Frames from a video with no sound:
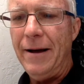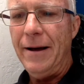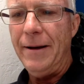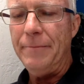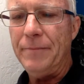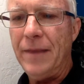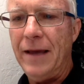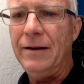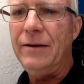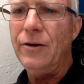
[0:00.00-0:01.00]

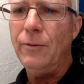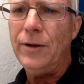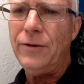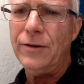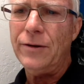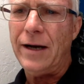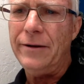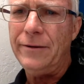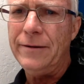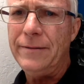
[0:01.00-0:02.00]
And what's your
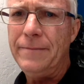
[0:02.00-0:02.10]
title?